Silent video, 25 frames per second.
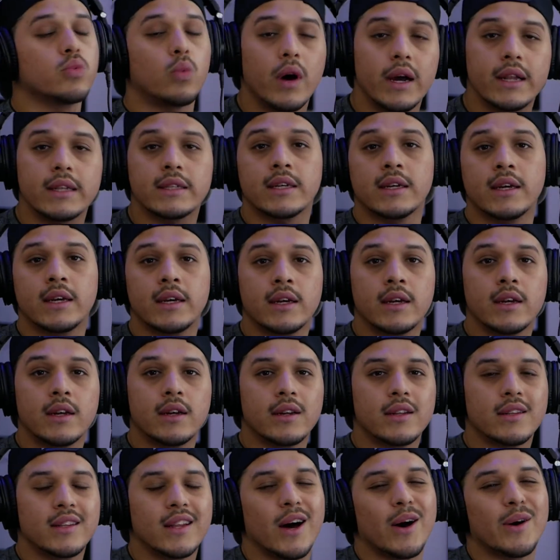What?
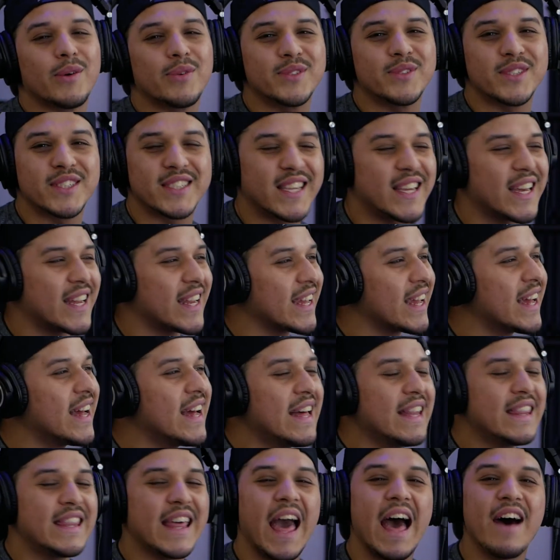No, I'm just kidding.
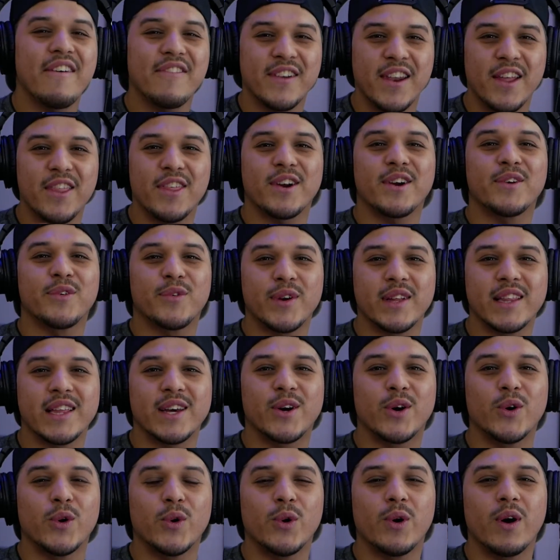They have another really
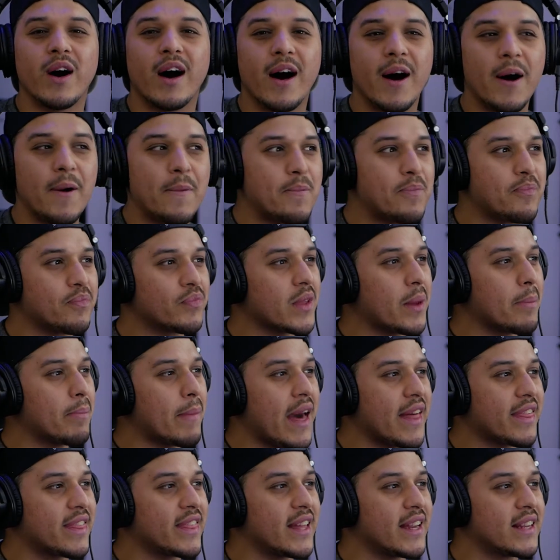cool
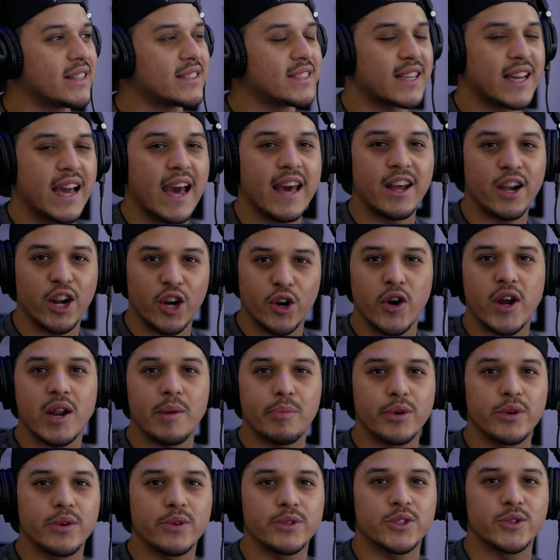method to kind of credit
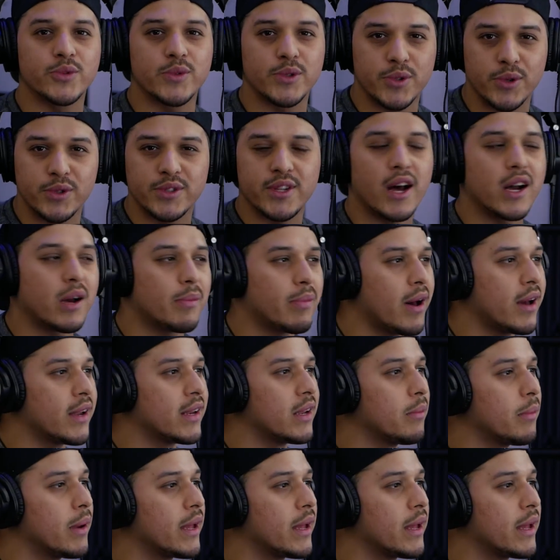producers, which we'll talk about in a